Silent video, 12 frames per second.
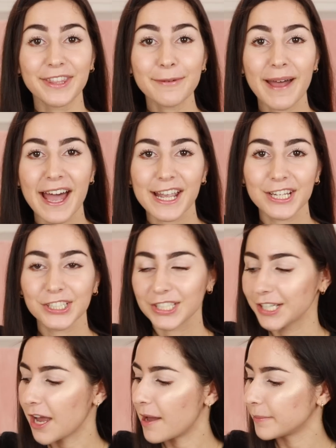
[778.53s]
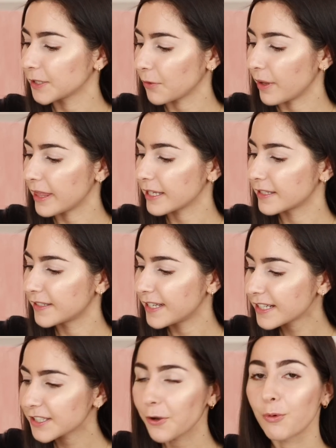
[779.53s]
In the package, it comes with
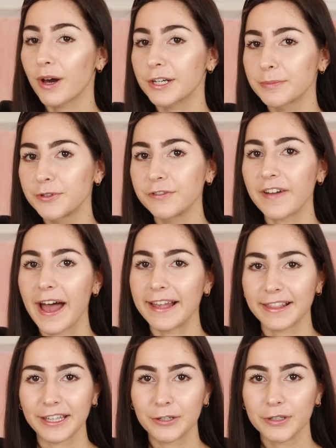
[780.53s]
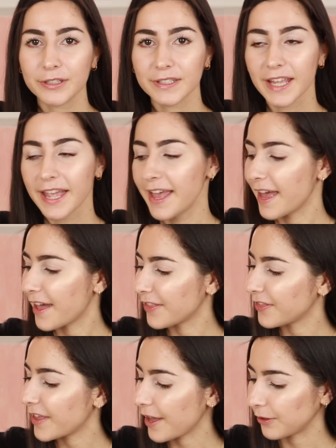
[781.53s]
6 waterproof eyeliners,
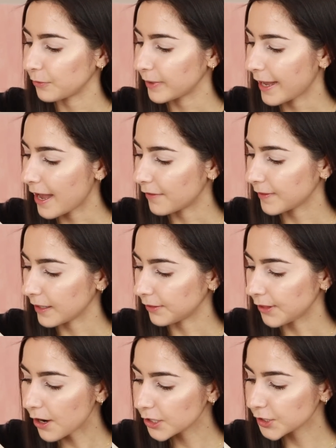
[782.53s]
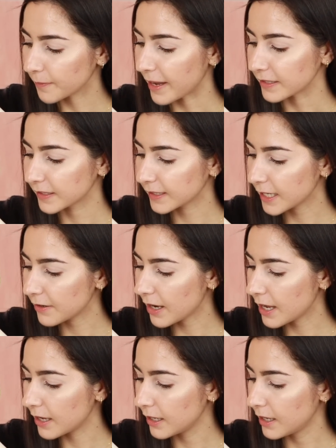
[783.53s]
and then we have a large
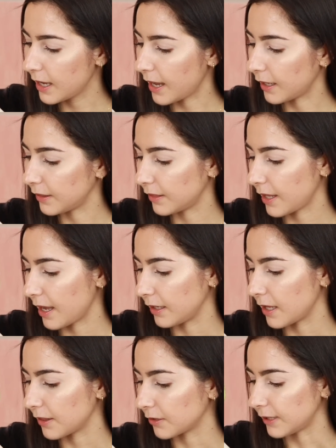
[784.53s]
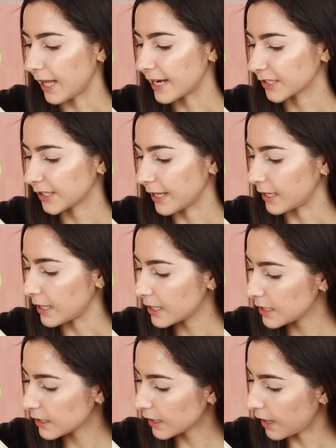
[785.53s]
mascara, and then lash line
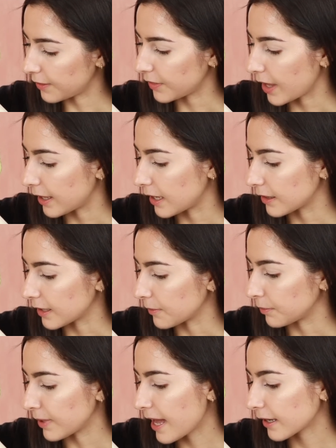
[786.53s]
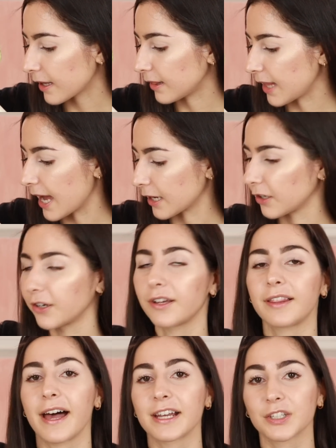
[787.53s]
ink, and then the black lacquer
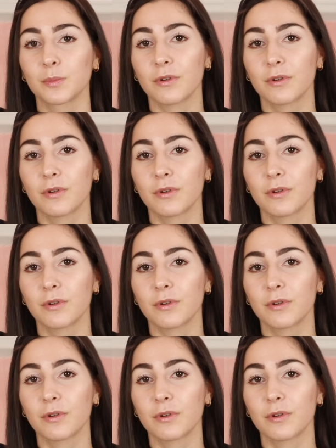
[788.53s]
lash